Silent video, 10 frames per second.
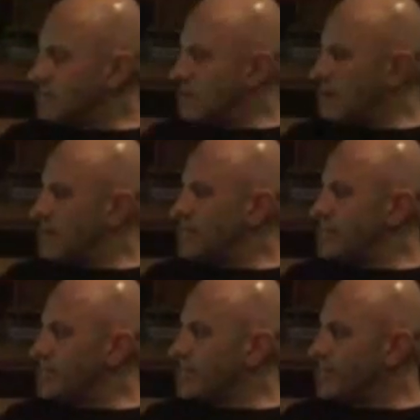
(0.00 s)

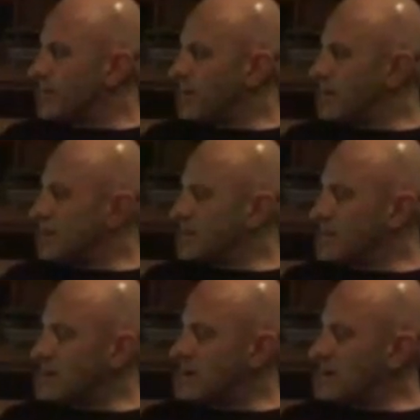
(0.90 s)
I think I said
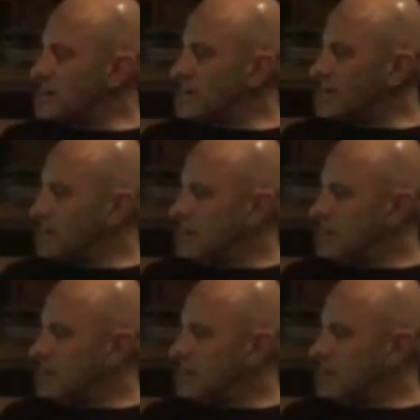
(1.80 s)
earlier that